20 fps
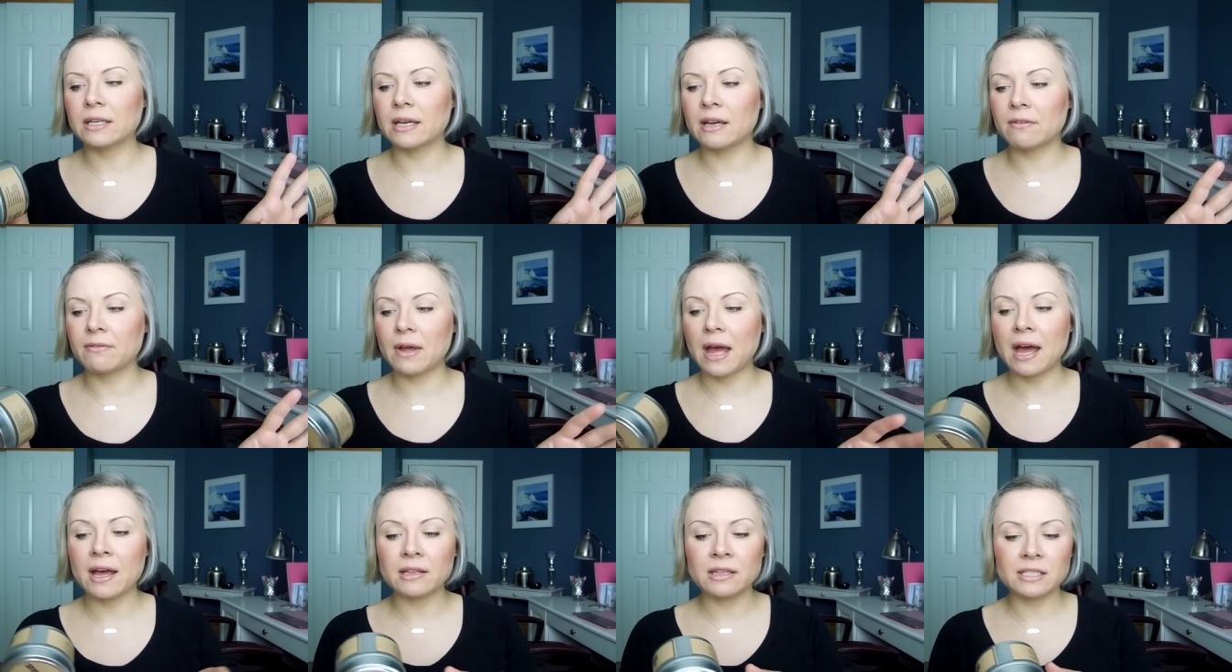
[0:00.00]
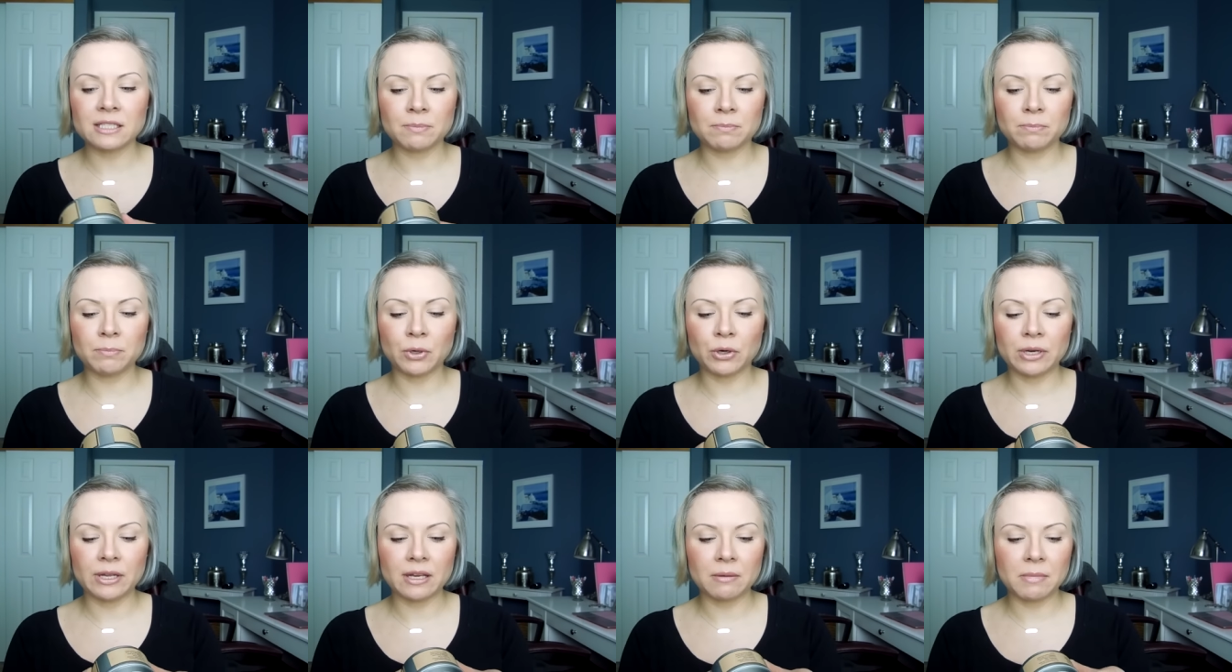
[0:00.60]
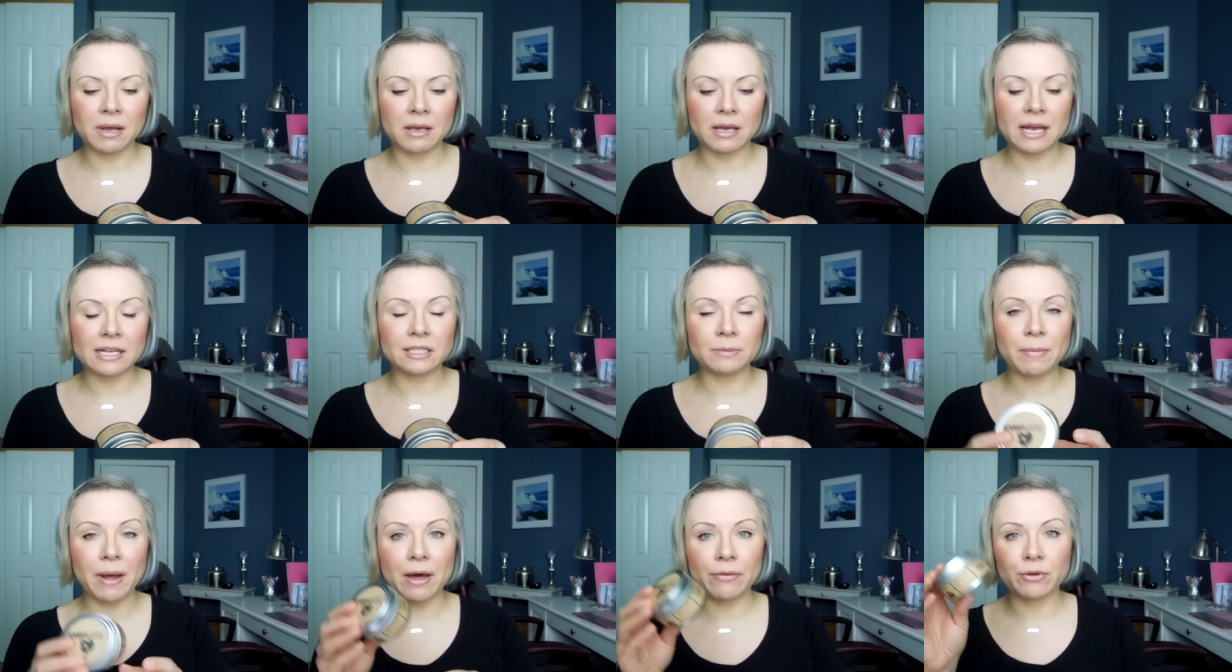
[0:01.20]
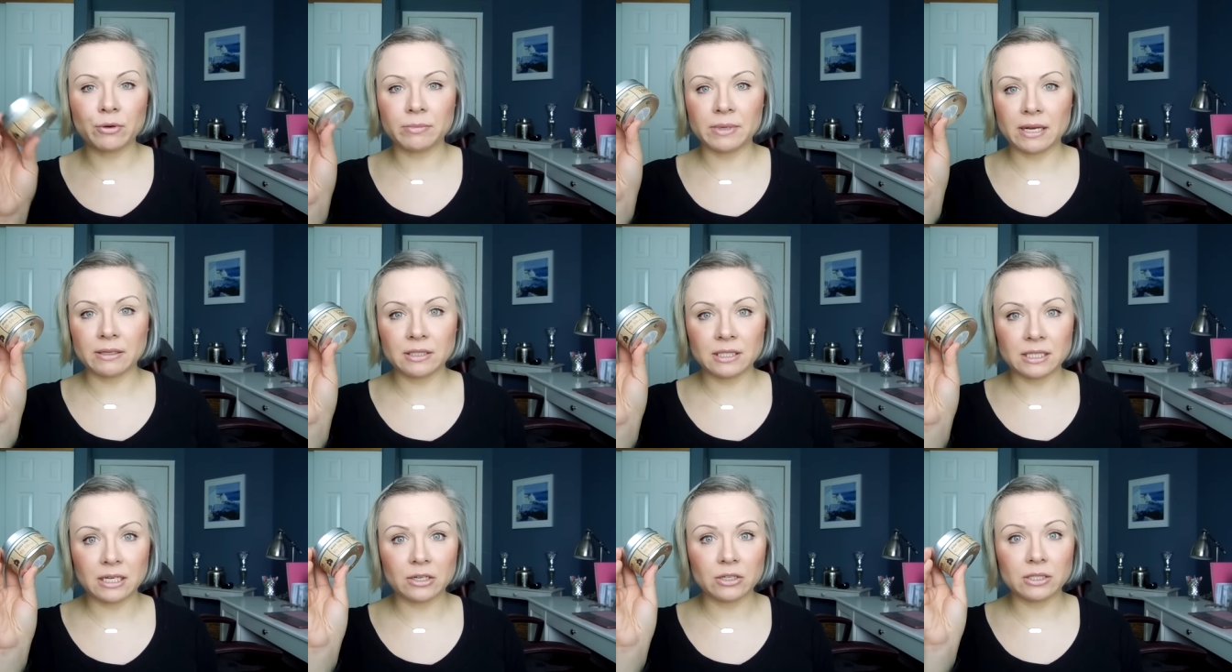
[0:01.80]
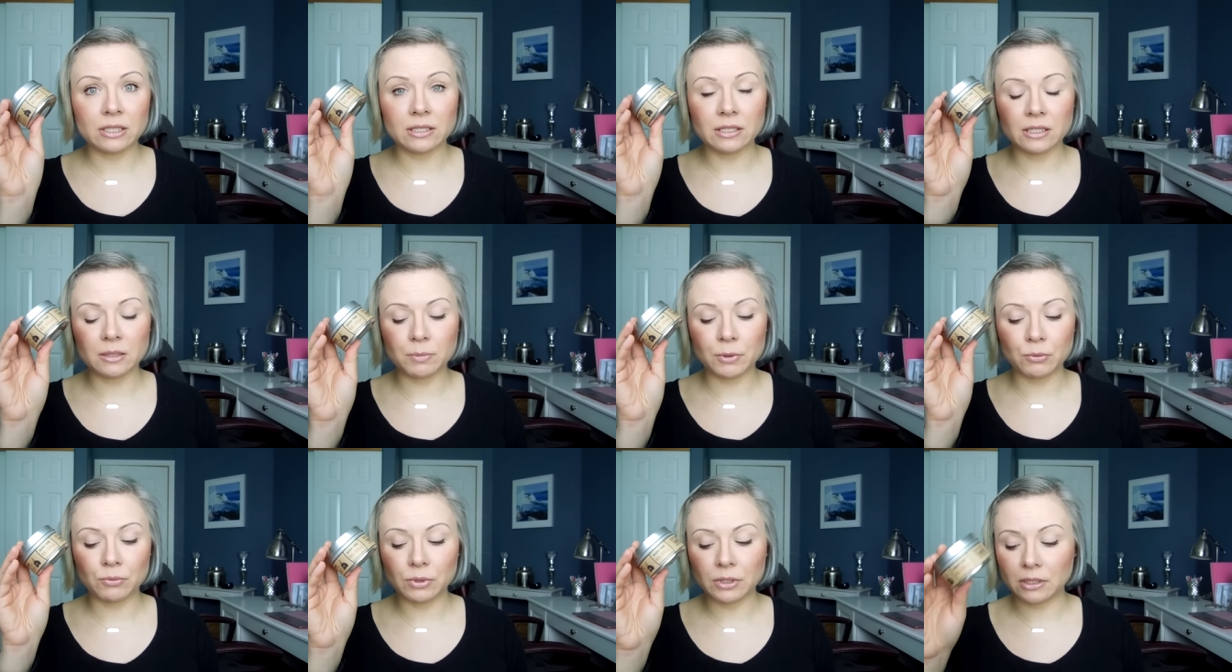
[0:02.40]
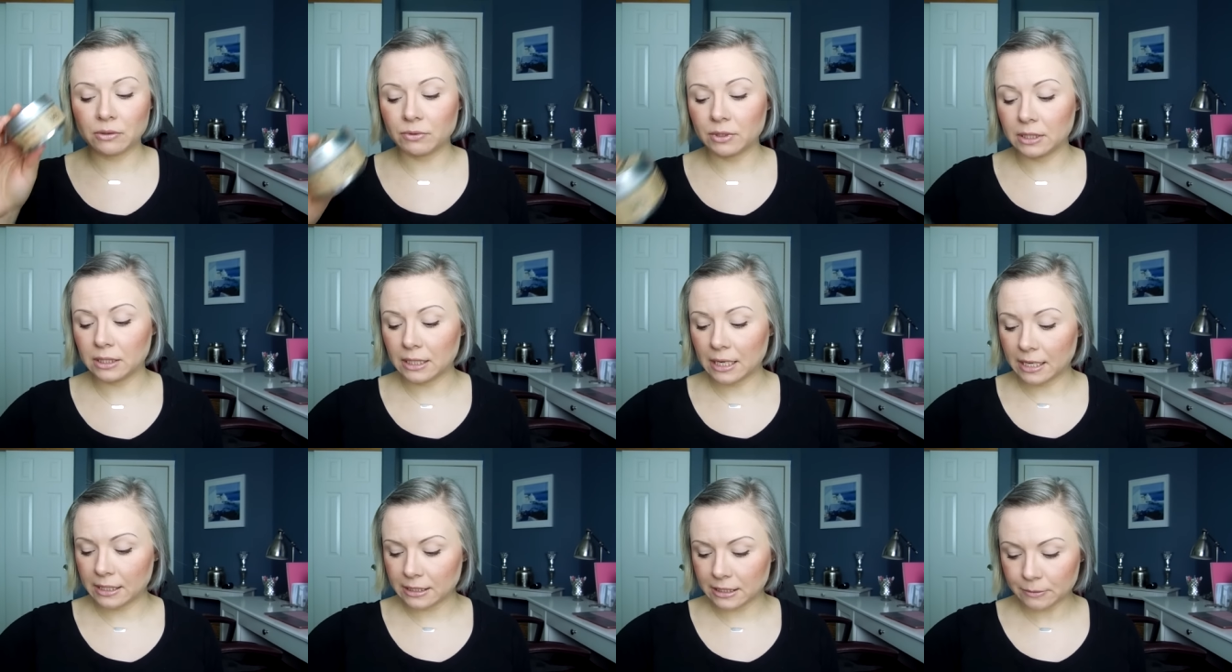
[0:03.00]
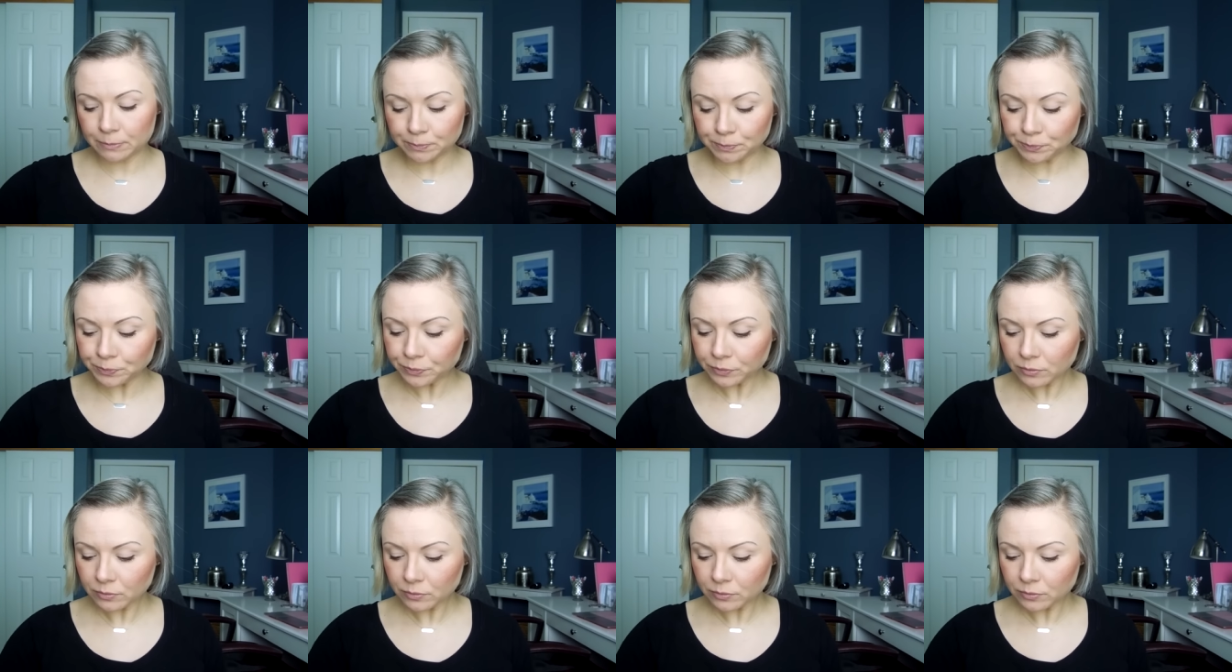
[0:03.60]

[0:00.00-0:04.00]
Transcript: Like I've had this burning in my guest bathroom downstairs and it's been really, really nice.